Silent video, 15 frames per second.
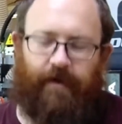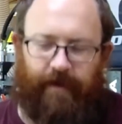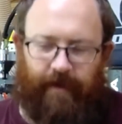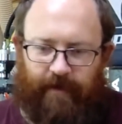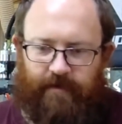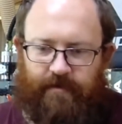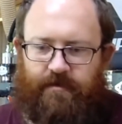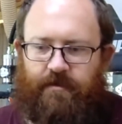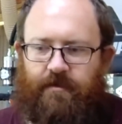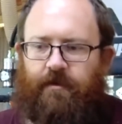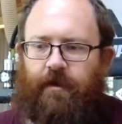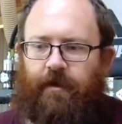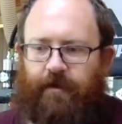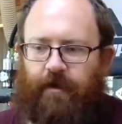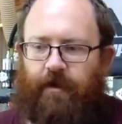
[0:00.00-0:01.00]
Yes,
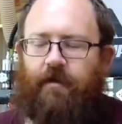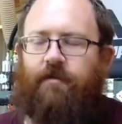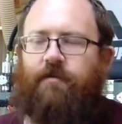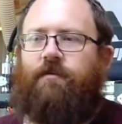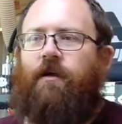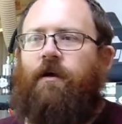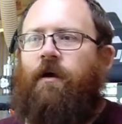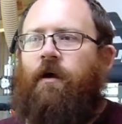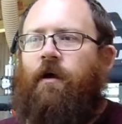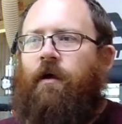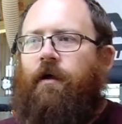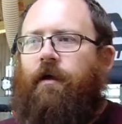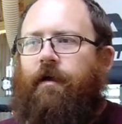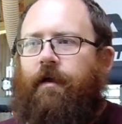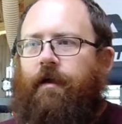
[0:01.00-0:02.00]
it does.
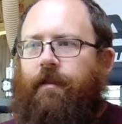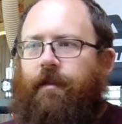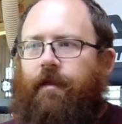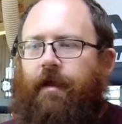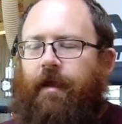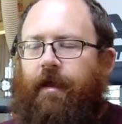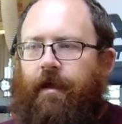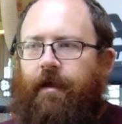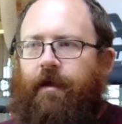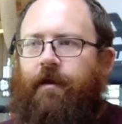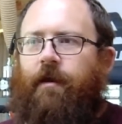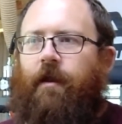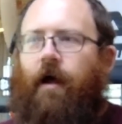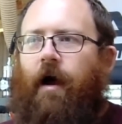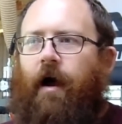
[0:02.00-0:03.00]
In the
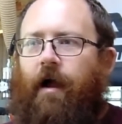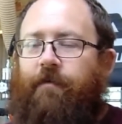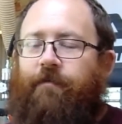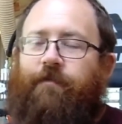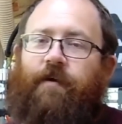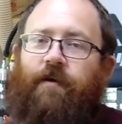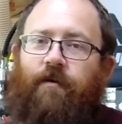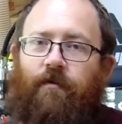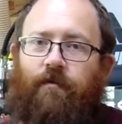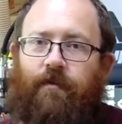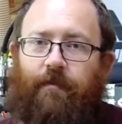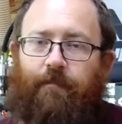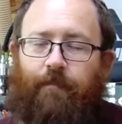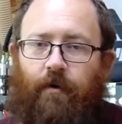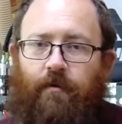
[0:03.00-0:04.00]
end, I feel
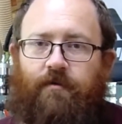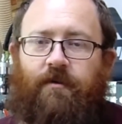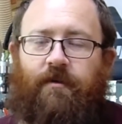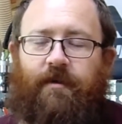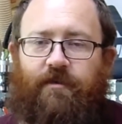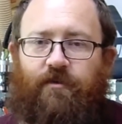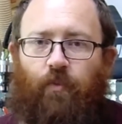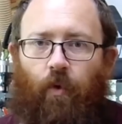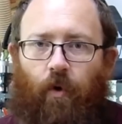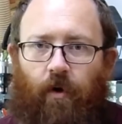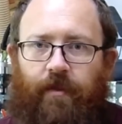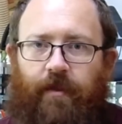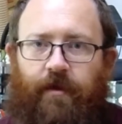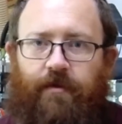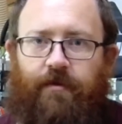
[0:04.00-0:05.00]
that personally it's
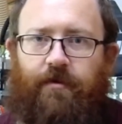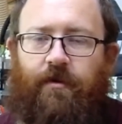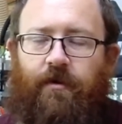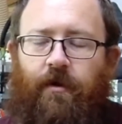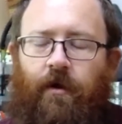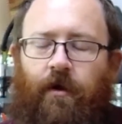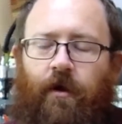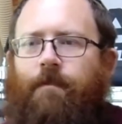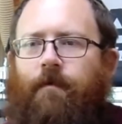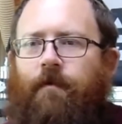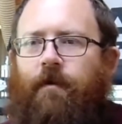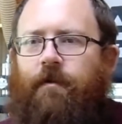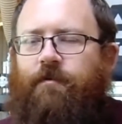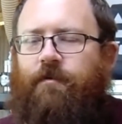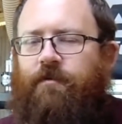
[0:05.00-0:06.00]
worth it.
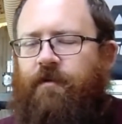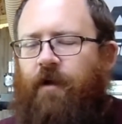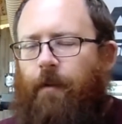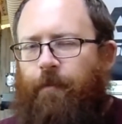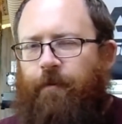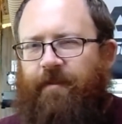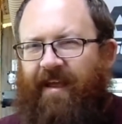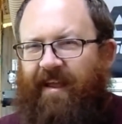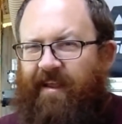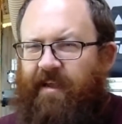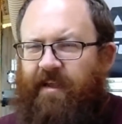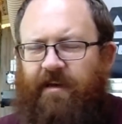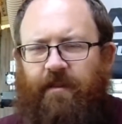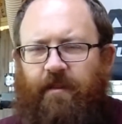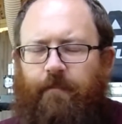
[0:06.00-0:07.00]
It's just not putting that
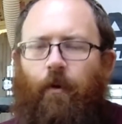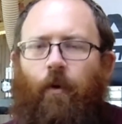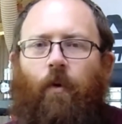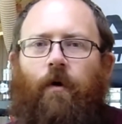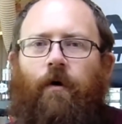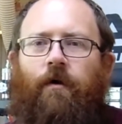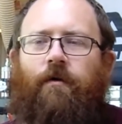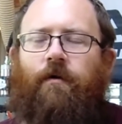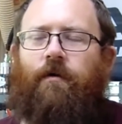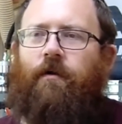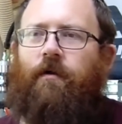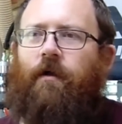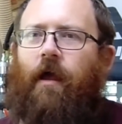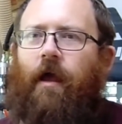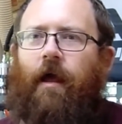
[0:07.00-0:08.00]
heat into the board,
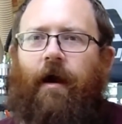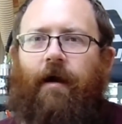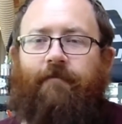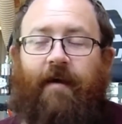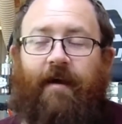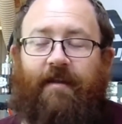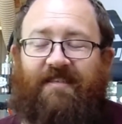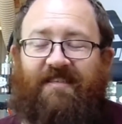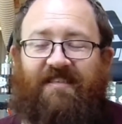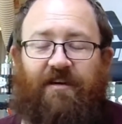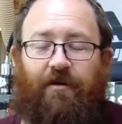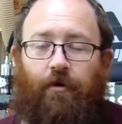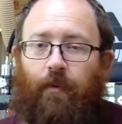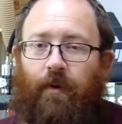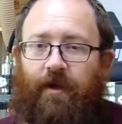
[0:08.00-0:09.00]
and I've had
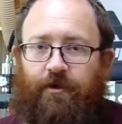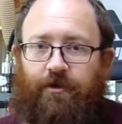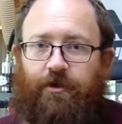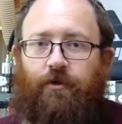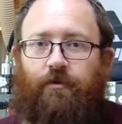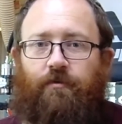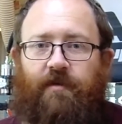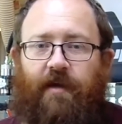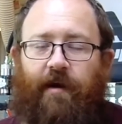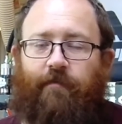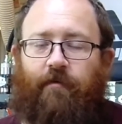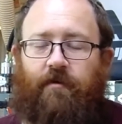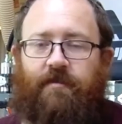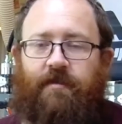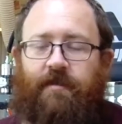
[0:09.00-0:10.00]
0 issues
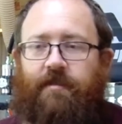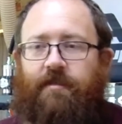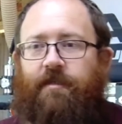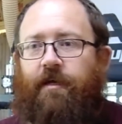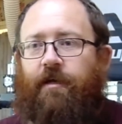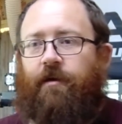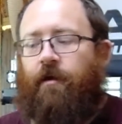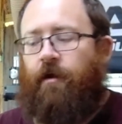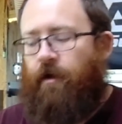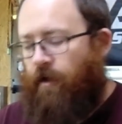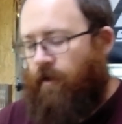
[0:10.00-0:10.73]
ever since then.